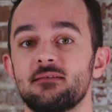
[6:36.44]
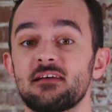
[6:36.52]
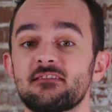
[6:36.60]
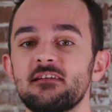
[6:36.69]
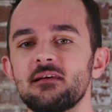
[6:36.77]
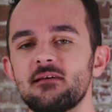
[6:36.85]

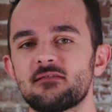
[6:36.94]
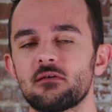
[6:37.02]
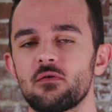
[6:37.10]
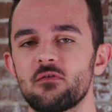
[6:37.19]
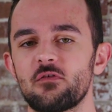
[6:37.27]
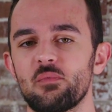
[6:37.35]
Testing is a
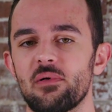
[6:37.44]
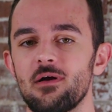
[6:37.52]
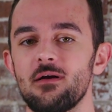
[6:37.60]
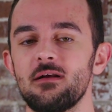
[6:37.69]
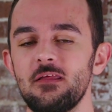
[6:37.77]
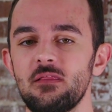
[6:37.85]
crucial
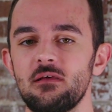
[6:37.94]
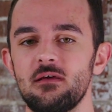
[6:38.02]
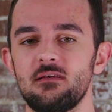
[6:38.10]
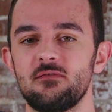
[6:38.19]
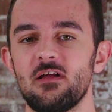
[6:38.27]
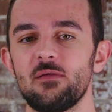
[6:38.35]
part in the
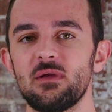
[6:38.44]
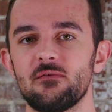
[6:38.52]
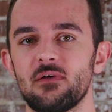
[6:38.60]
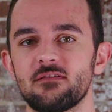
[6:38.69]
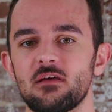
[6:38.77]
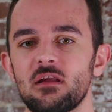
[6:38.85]
development of
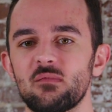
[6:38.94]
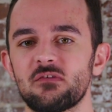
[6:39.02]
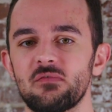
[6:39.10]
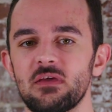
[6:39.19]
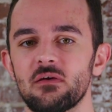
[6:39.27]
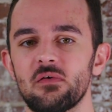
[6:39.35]
autonomous
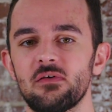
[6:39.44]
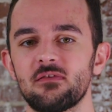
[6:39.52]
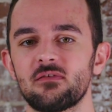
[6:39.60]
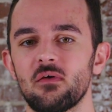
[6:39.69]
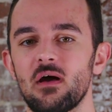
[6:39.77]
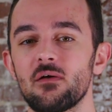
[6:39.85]

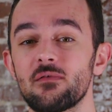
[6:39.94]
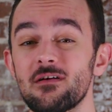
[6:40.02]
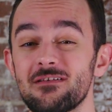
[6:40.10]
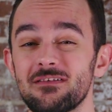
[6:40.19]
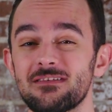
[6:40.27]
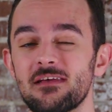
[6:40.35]
vehicles.
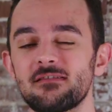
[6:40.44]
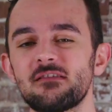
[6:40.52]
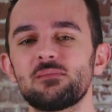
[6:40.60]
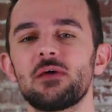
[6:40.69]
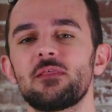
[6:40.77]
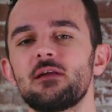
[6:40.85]
However, Tesla's
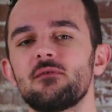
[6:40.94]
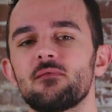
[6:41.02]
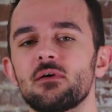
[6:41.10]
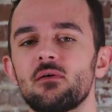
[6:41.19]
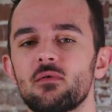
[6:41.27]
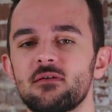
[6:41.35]
method of
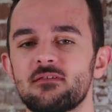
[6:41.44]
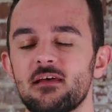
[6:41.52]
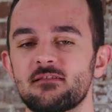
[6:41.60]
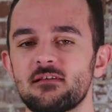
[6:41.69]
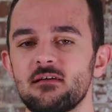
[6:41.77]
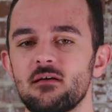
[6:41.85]
real-world
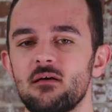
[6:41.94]
testing